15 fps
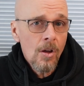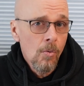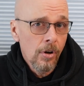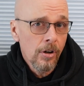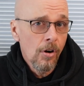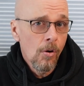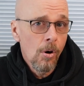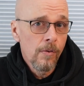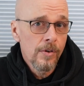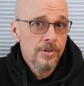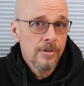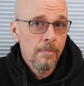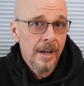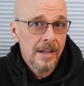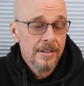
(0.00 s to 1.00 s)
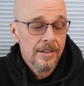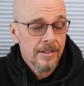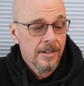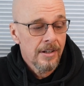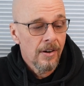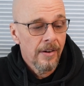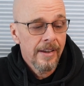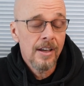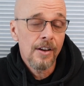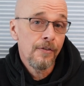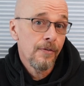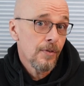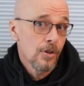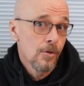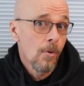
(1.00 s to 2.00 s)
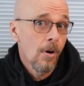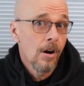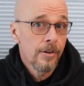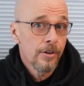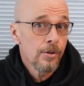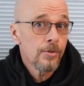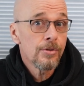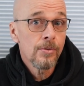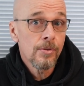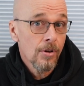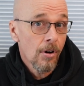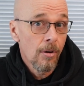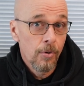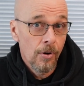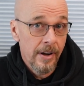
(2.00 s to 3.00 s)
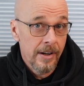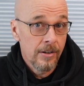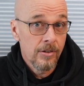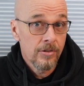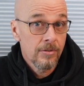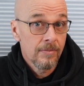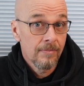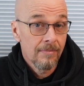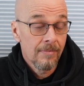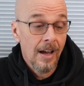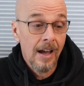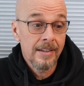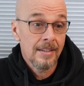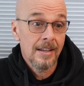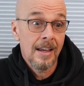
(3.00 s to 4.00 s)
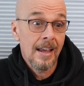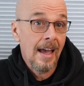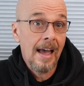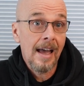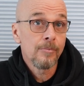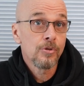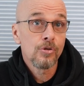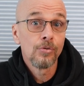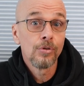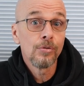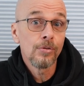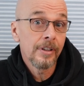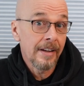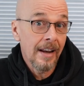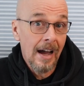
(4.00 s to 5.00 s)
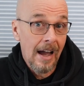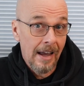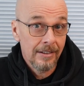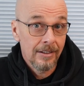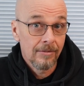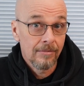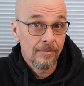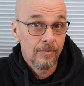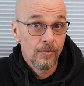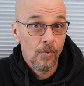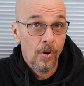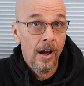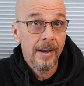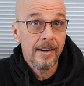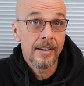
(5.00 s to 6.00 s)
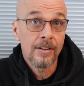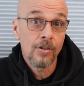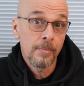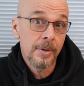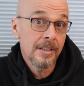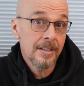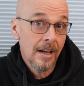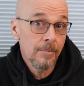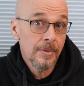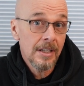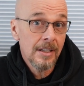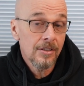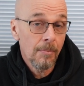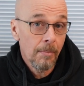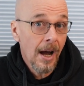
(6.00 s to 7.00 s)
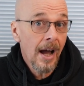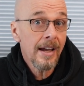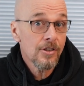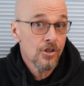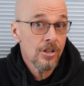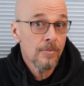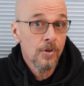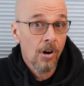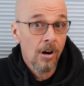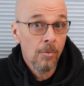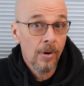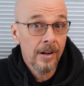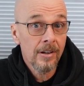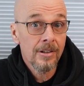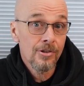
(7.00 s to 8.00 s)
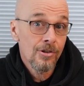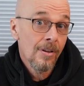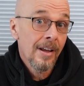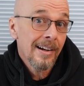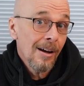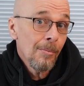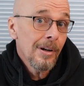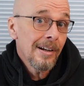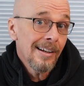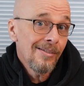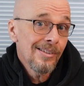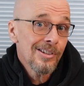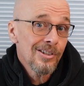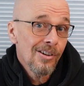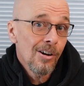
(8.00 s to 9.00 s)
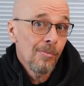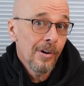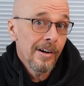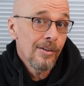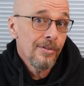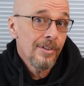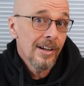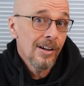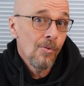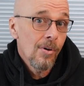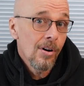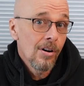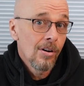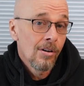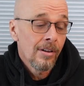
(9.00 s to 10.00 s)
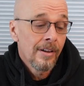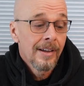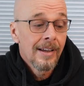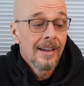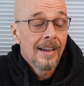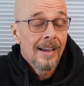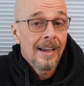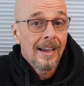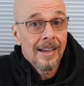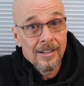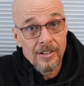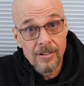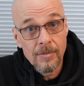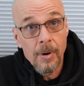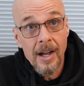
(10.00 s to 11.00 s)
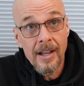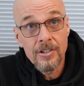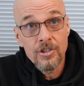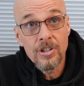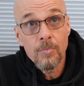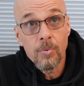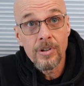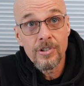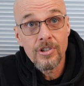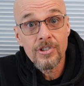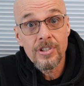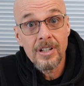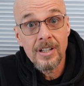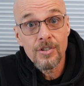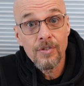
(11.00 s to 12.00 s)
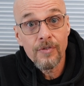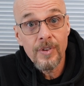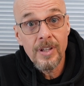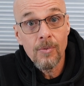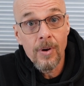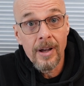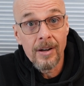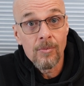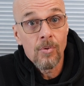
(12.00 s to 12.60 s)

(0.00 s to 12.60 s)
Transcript: We'll go over some basics here. If you are new to carburetors, I say absolutely not. Right? It could be tempting to buy a cheap carburetor because you're like, I'm going to give this carburetor thing a whirl. And you buy a cheap one just to get your feet wet.